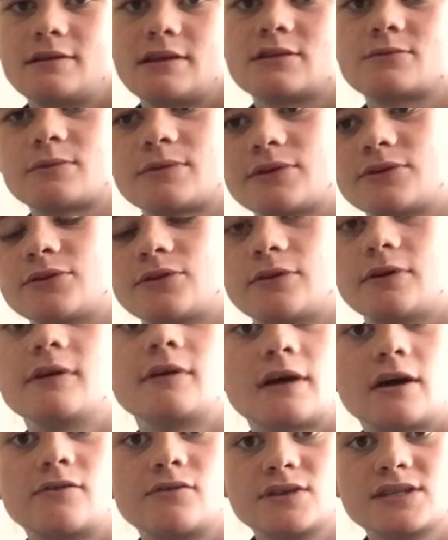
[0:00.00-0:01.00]
That's what they do.
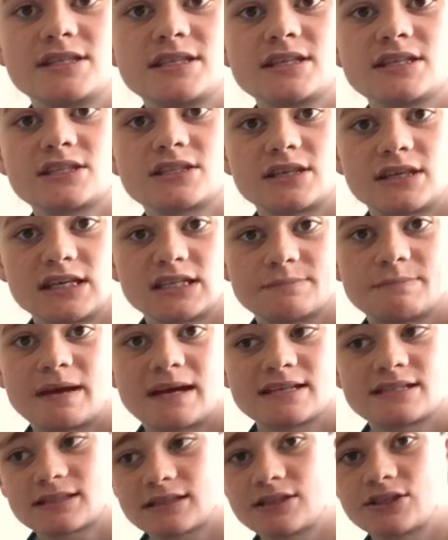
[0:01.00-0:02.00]
A resistor is
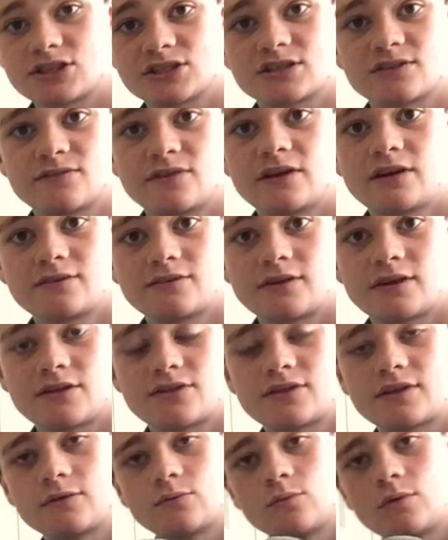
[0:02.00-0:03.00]
basically just a very, very
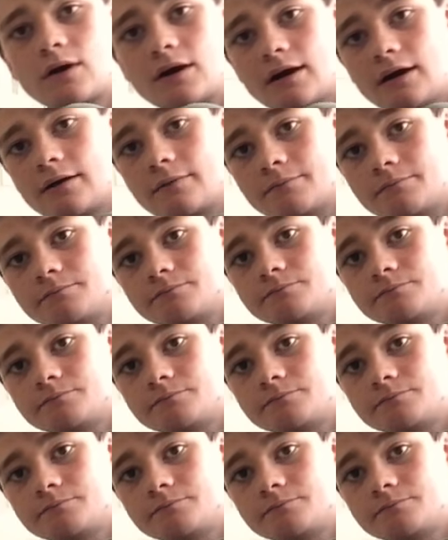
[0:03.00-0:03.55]
thin wire.